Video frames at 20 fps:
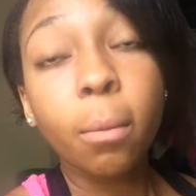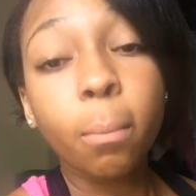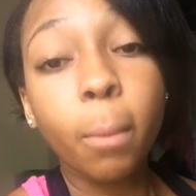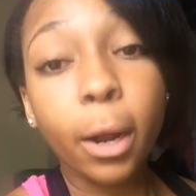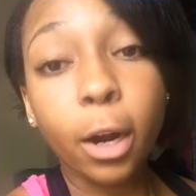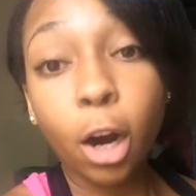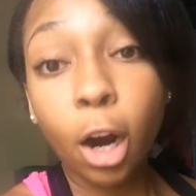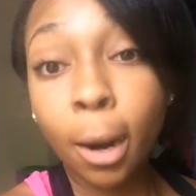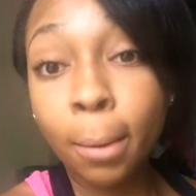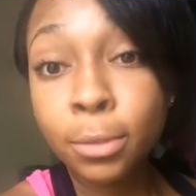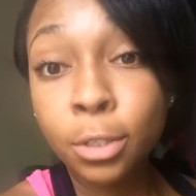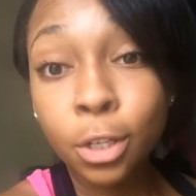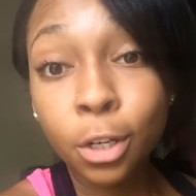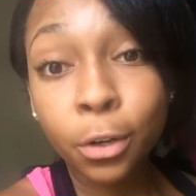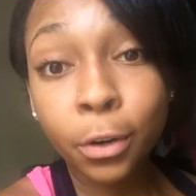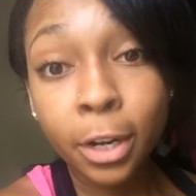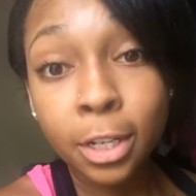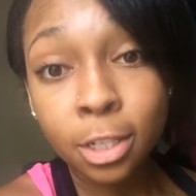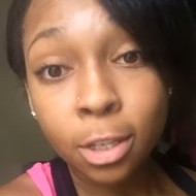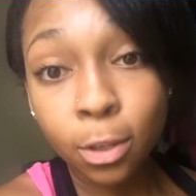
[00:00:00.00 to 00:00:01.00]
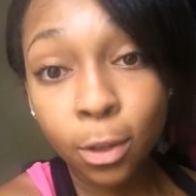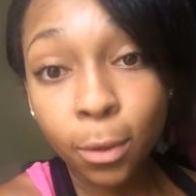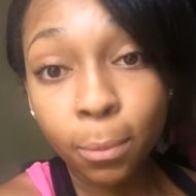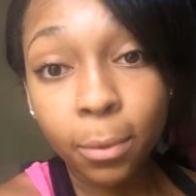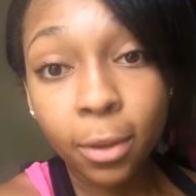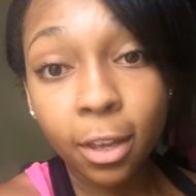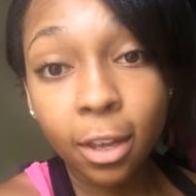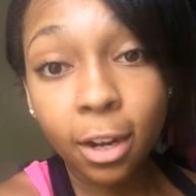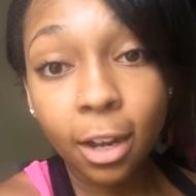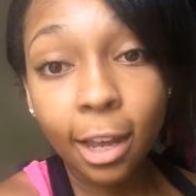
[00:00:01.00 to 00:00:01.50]
My carbs decreased a little
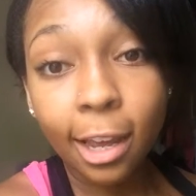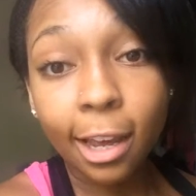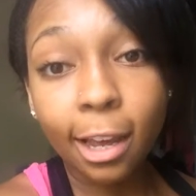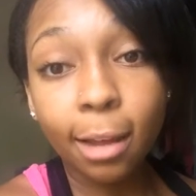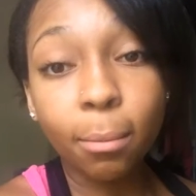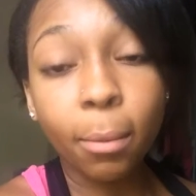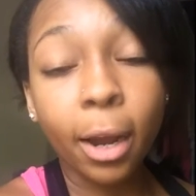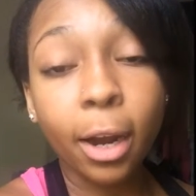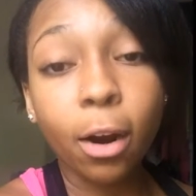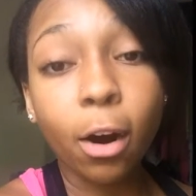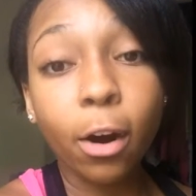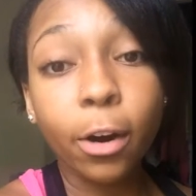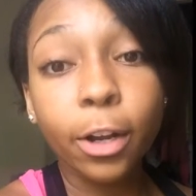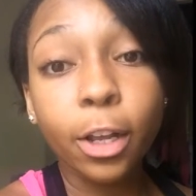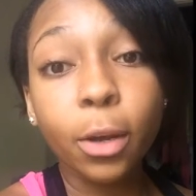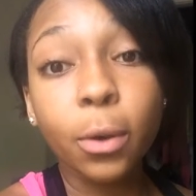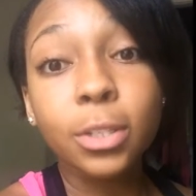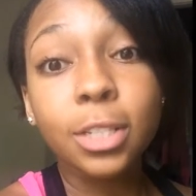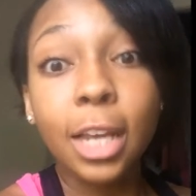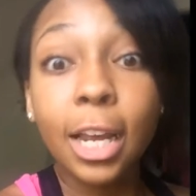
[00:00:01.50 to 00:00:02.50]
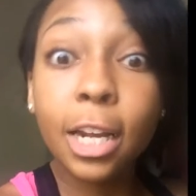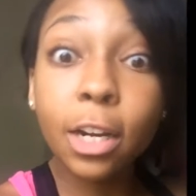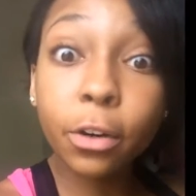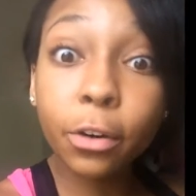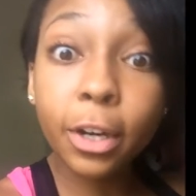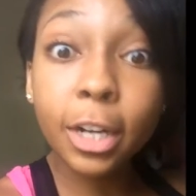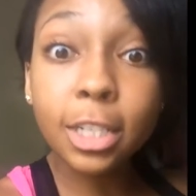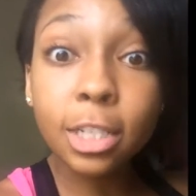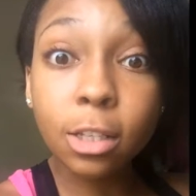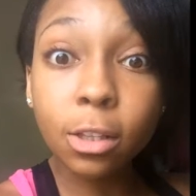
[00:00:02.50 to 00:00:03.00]
bit and my cardio has
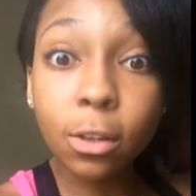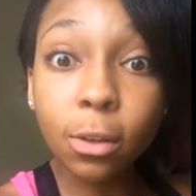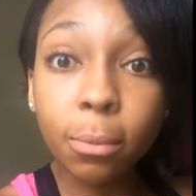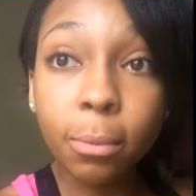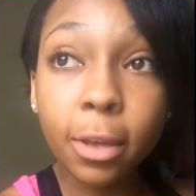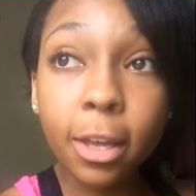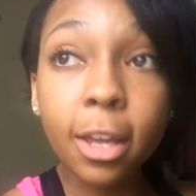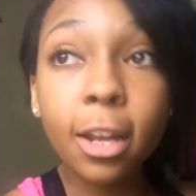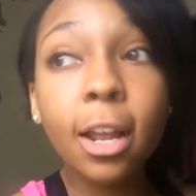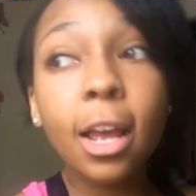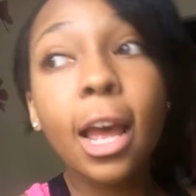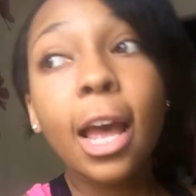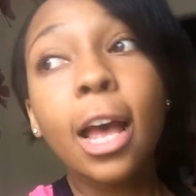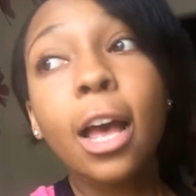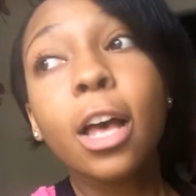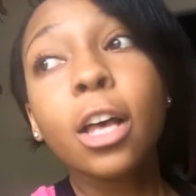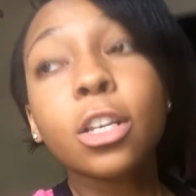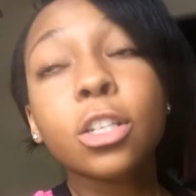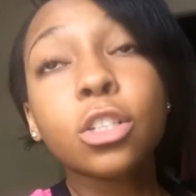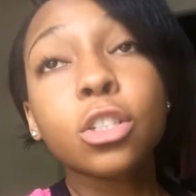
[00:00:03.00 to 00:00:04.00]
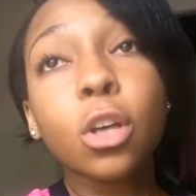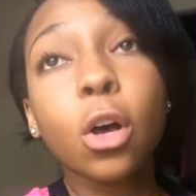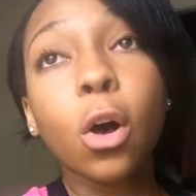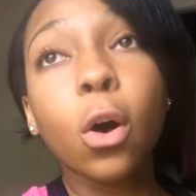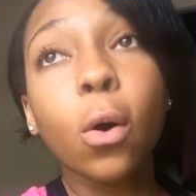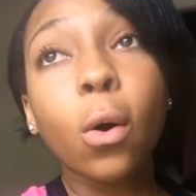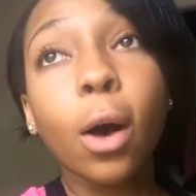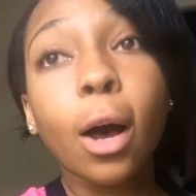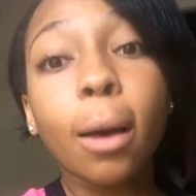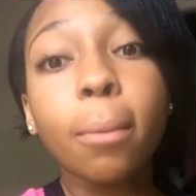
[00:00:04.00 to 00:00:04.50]
increased a little bit,
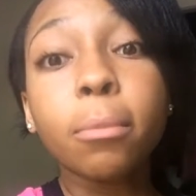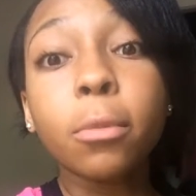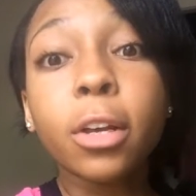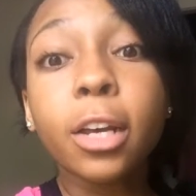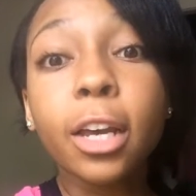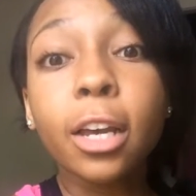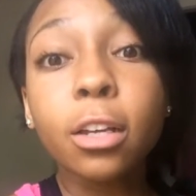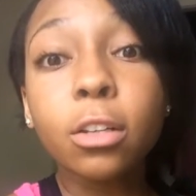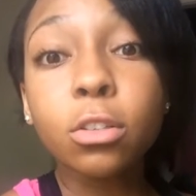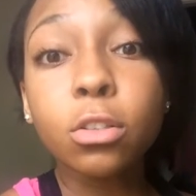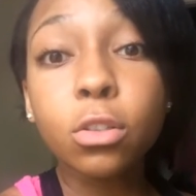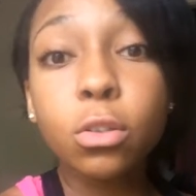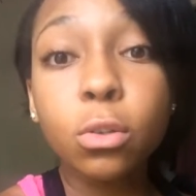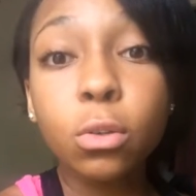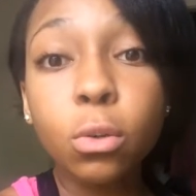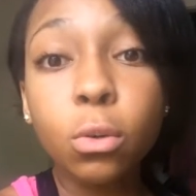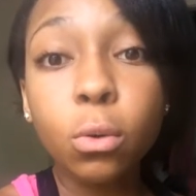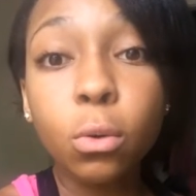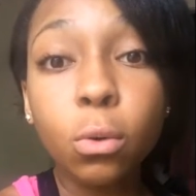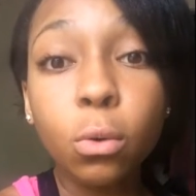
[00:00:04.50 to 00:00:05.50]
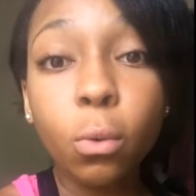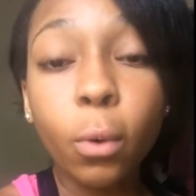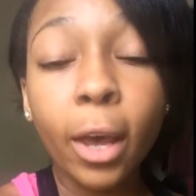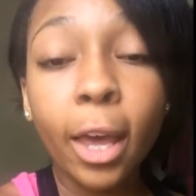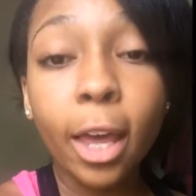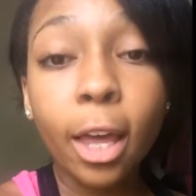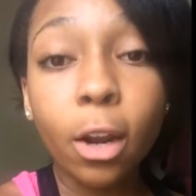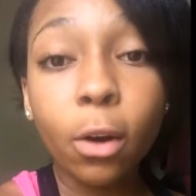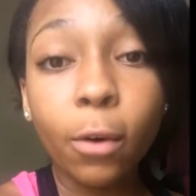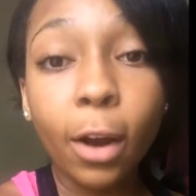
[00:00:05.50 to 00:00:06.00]
so I'm looking to
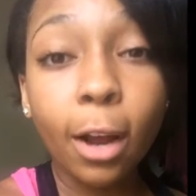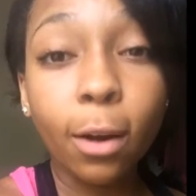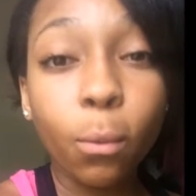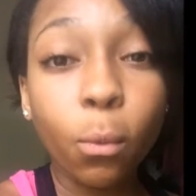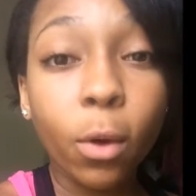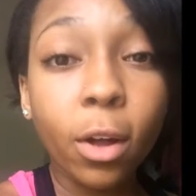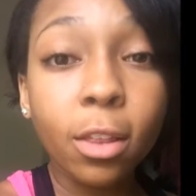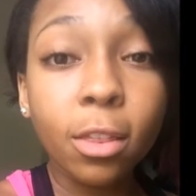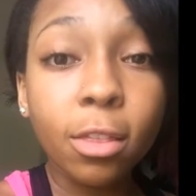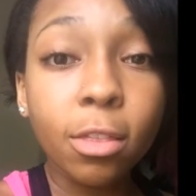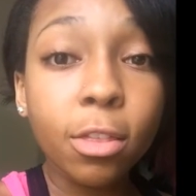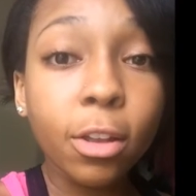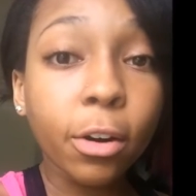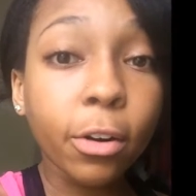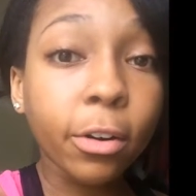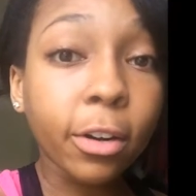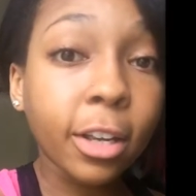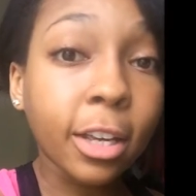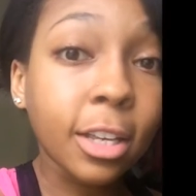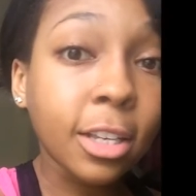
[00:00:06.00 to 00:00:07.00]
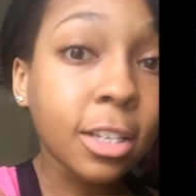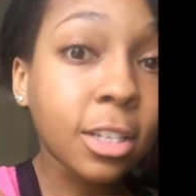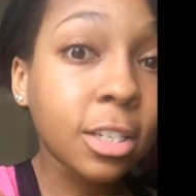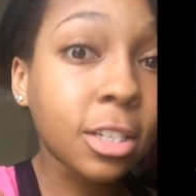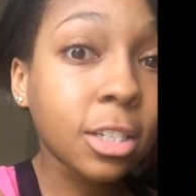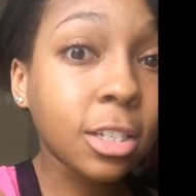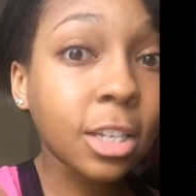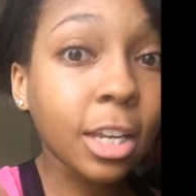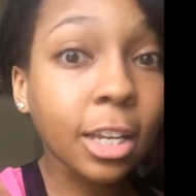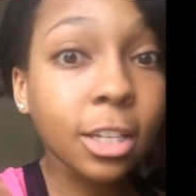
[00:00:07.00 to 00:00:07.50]
weigh in around
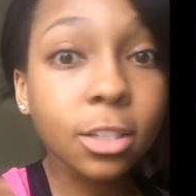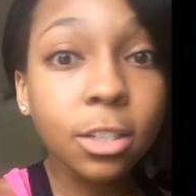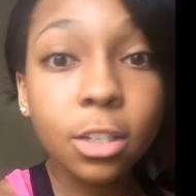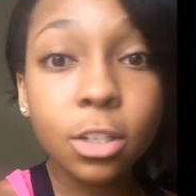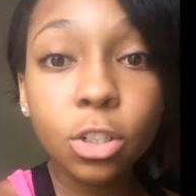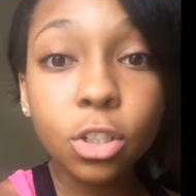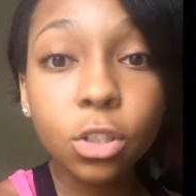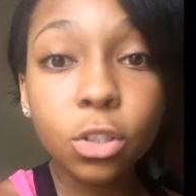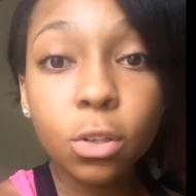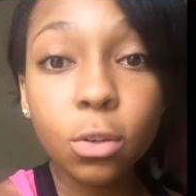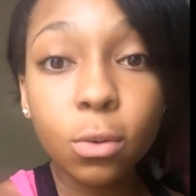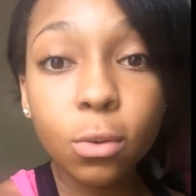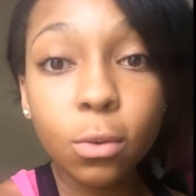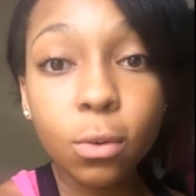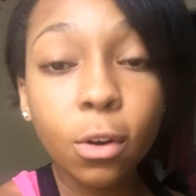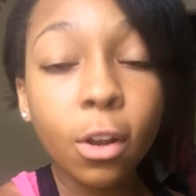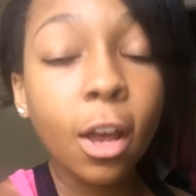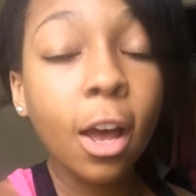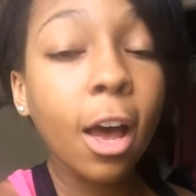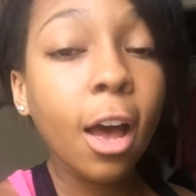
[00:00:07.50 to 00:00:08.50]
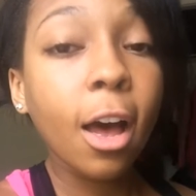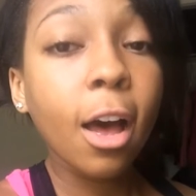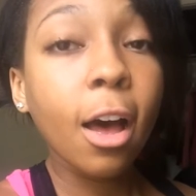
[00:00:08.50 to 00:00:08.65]
136-ish soon,